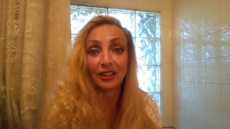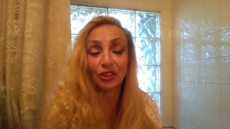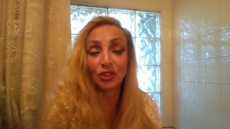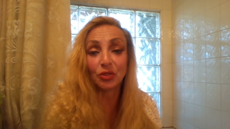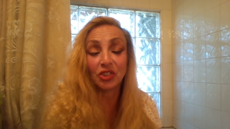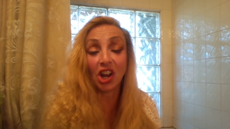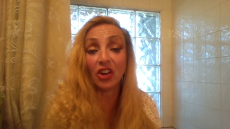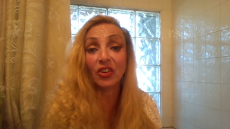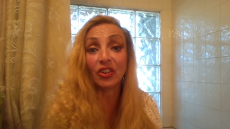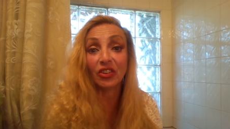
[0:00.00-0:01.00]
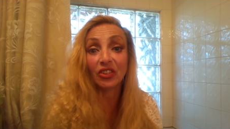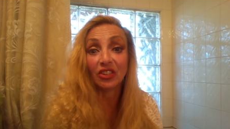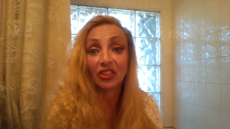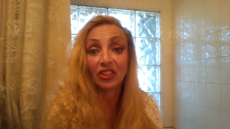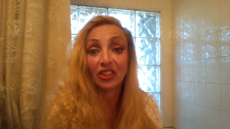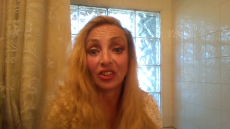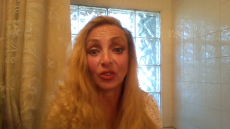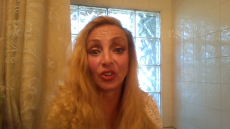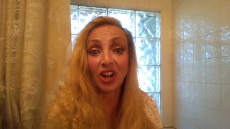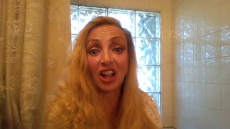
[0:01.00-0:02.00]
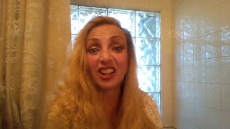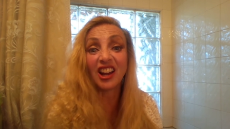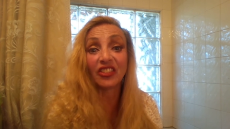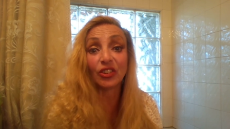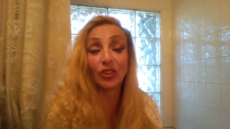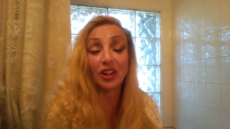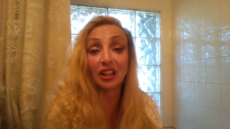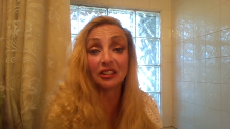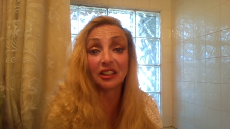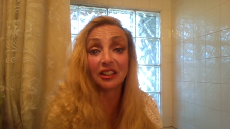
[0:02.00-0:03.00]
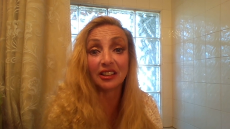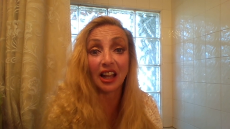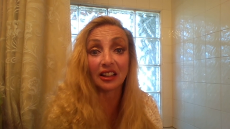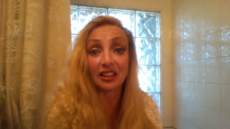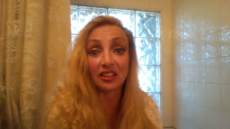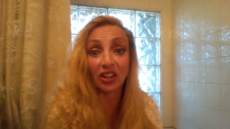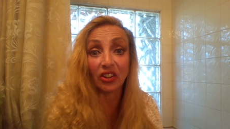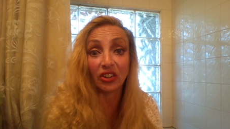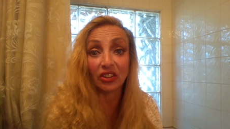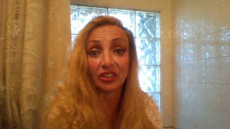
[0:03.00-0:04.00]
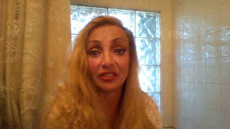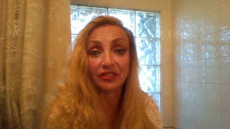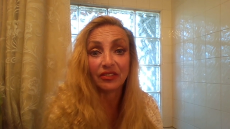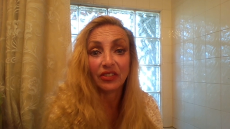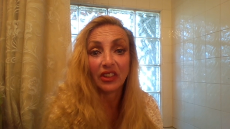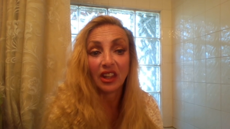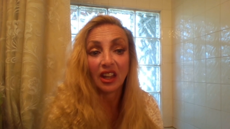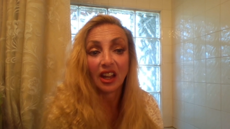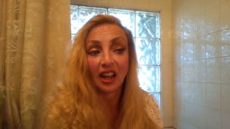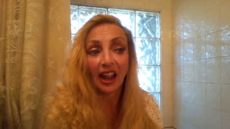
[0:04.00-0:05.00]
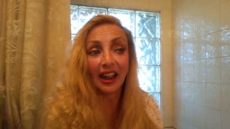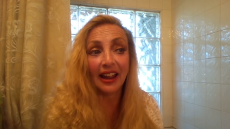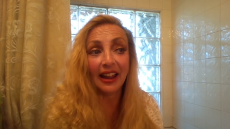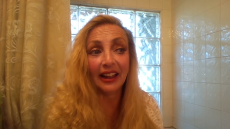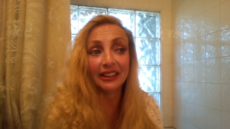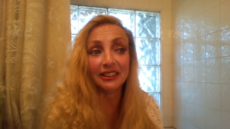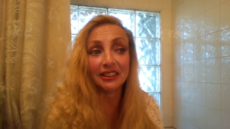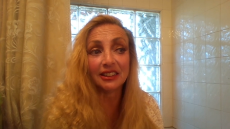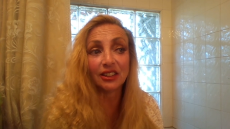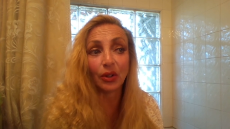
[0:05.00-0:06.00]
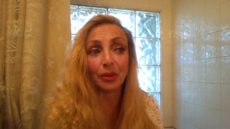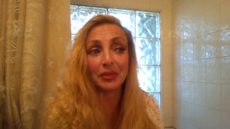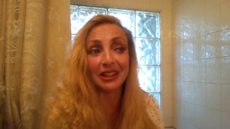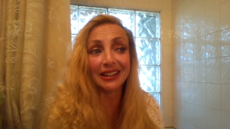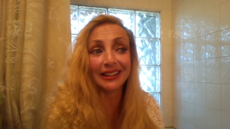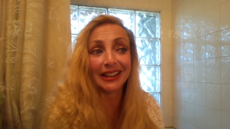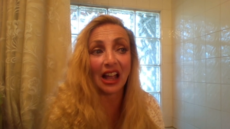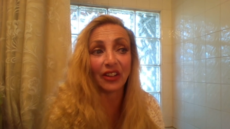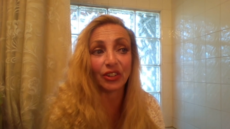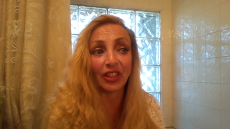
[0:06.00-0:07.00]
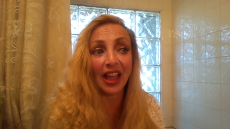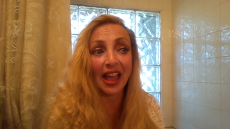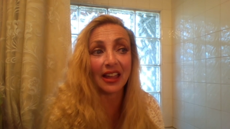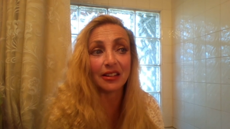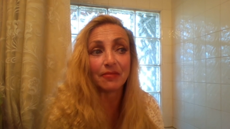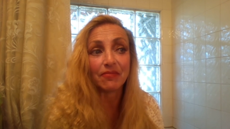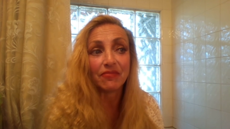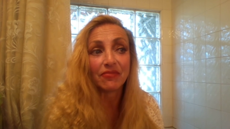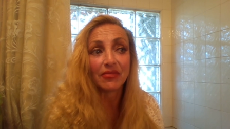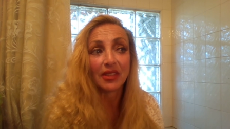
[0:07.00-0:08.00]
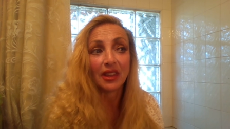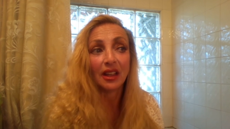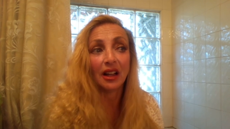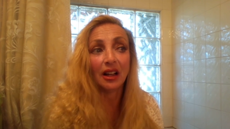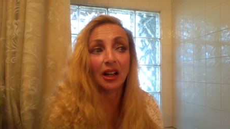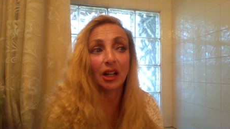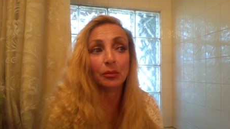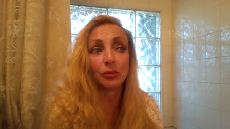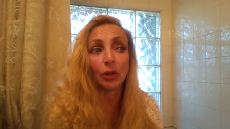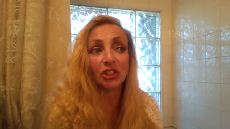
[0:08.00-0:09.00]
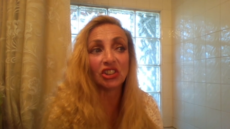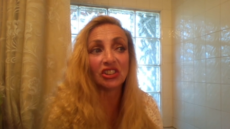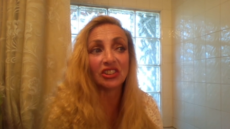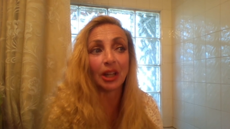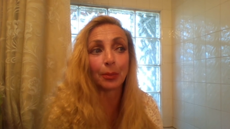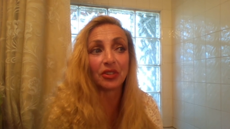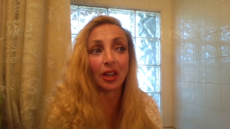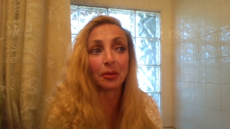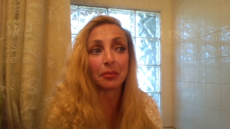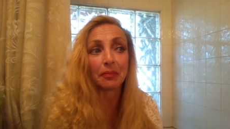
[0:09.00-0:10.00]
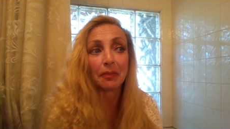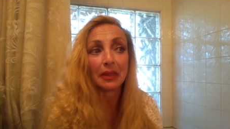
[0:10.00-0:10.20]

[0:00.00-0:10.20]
There's terror. We're now going to have to run out and attack this terror. And so immediately after that, um, Russia steps up.